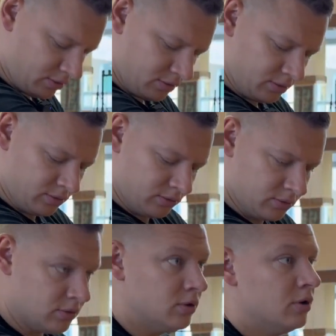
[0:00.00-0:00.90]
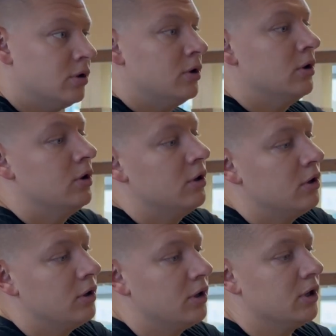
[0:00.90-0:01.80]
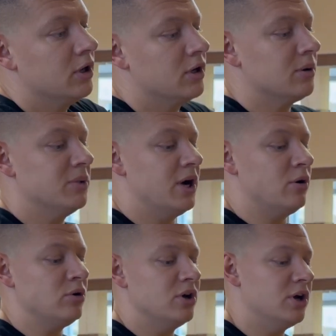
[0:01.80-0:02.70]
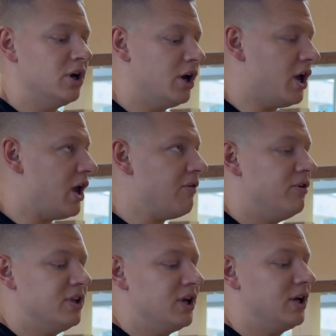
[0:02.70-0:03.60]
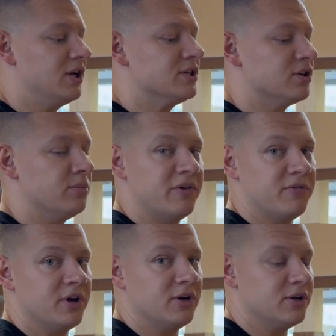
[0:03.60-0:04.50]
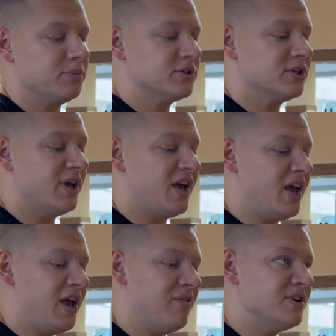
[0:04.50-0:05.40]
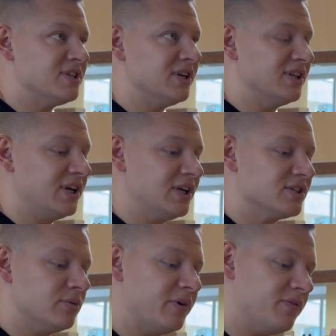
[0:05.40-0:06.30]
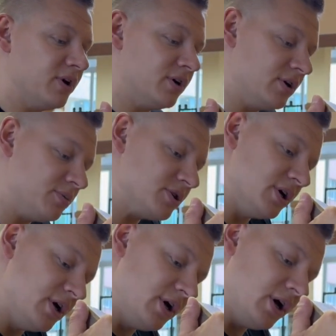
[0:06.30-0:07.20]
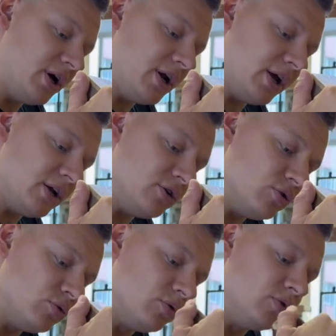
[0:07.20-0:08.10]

I'm going to come down. Everything is on my fingertips. Every single thing is on my fingertips. And I can do